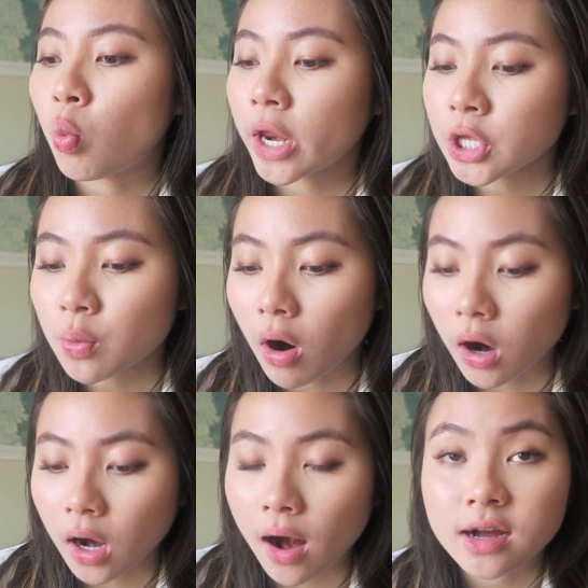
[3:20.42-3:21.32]
when you
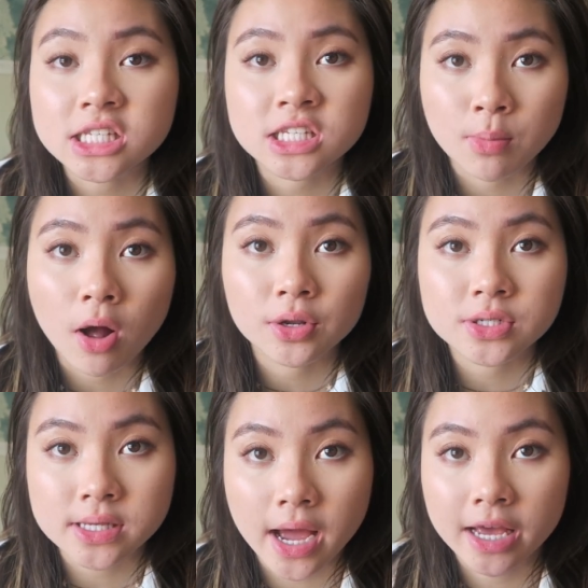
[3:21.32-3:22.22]
are a
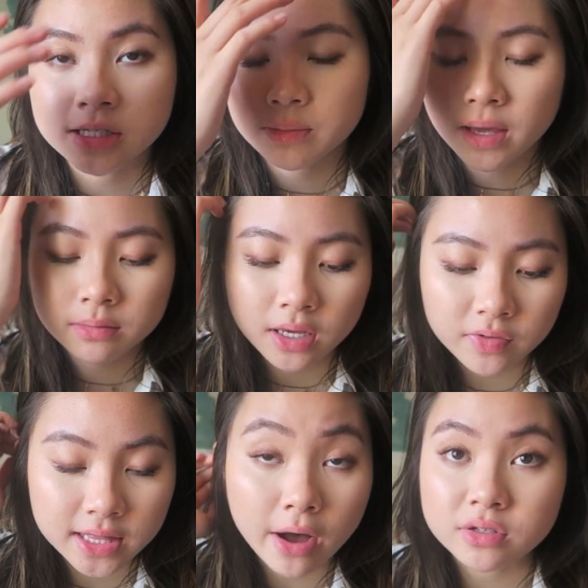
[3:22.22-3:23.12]
smaller size, maybe you
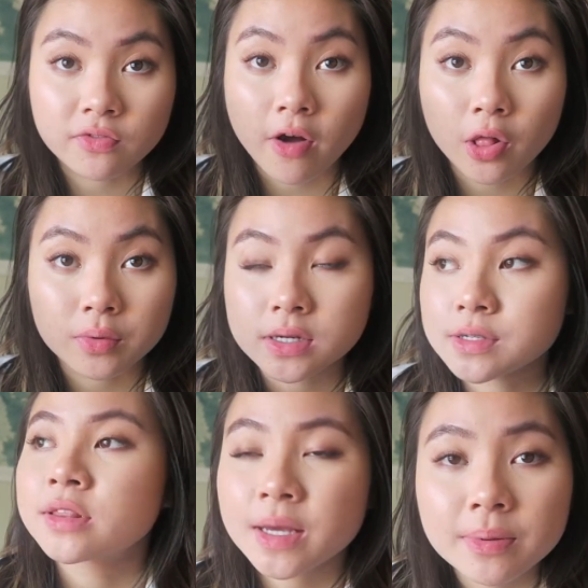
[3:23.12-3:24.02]
have 1,000
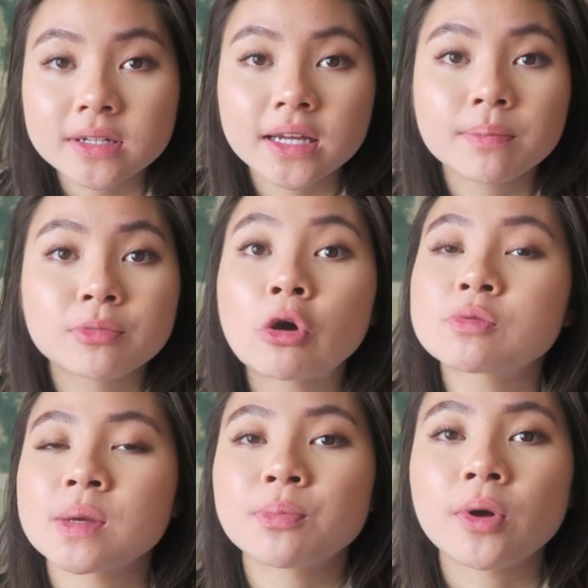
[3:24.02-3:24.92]
followers, typically
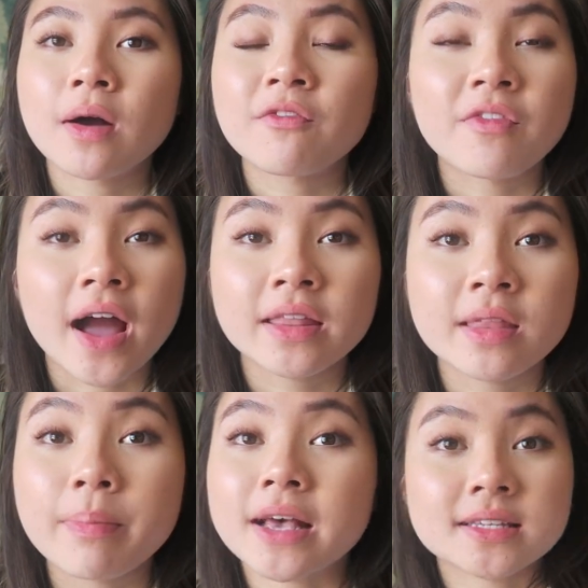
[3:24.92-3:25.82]
those people
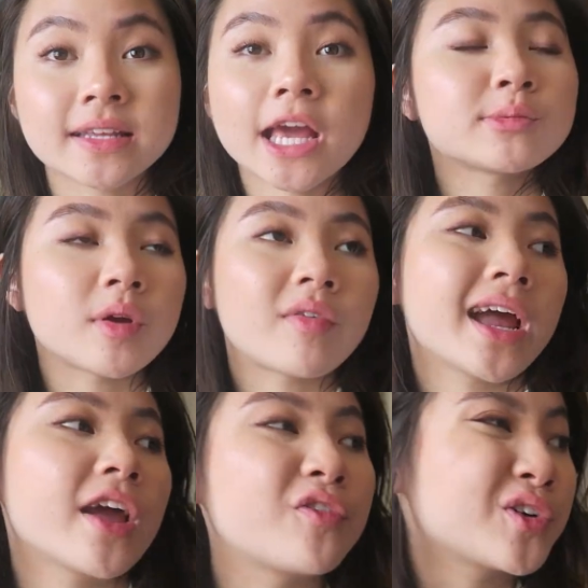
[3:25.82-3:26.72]
find the best engagement,
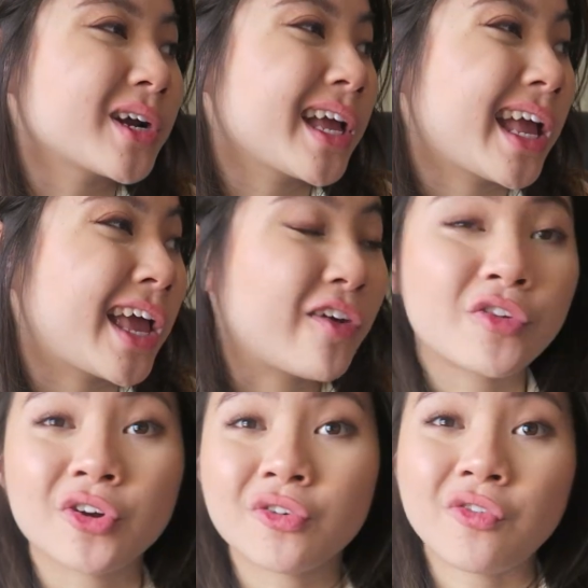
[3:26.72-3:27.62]
right?
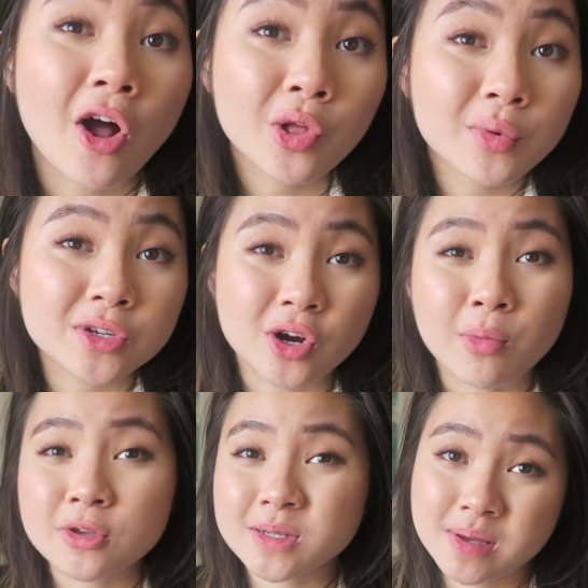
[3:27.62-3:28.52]
If your followers
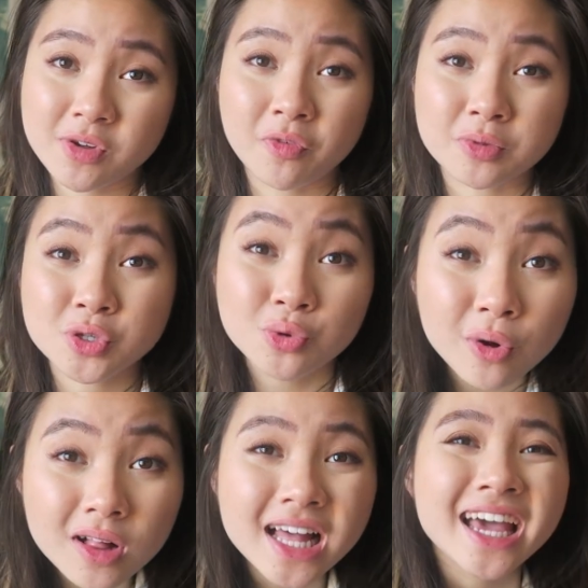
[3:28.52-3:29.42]
are mostly people from
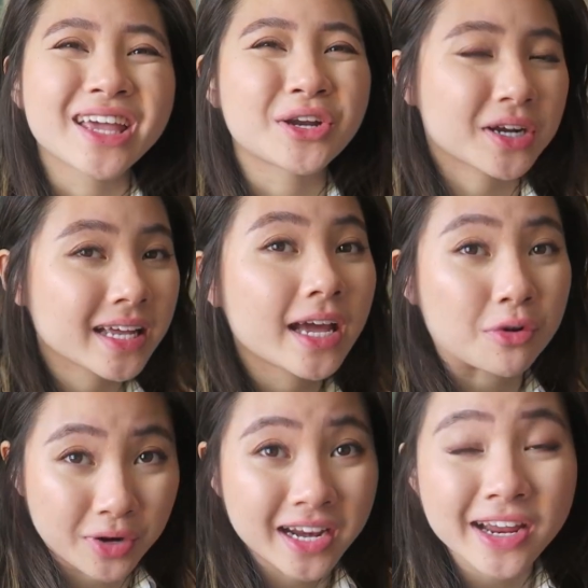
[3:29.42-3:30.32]
school, you're gonna
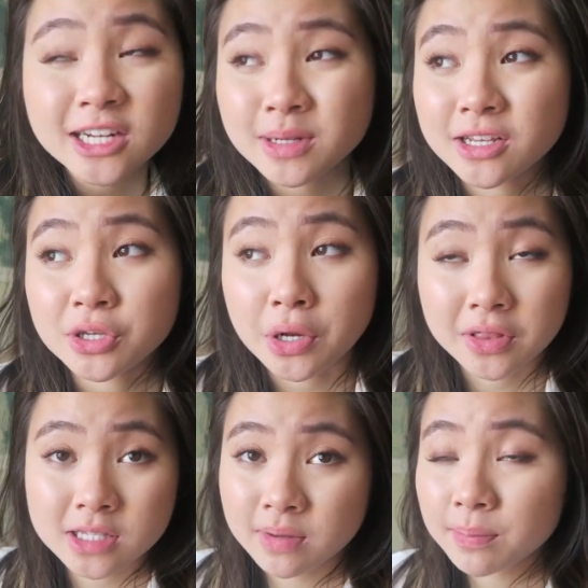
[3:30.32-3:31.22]
get great engagement because you know these